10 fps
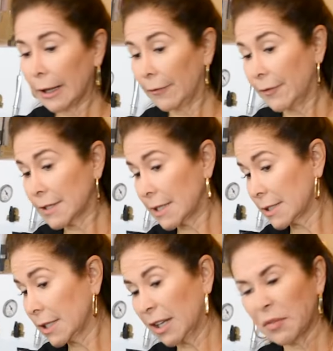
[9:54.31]
If it's
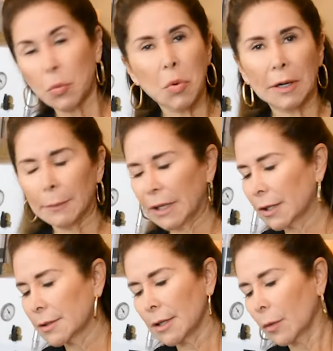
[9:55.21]
sensitive, 1
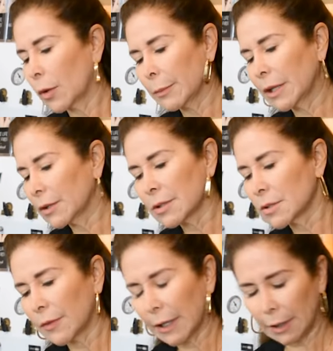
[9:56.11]
minute, and 1 minute
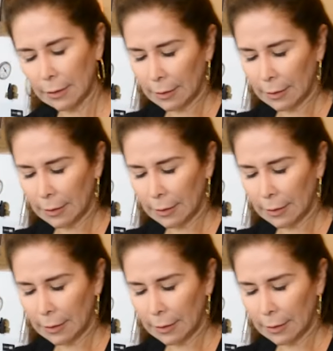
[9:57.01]
is fine.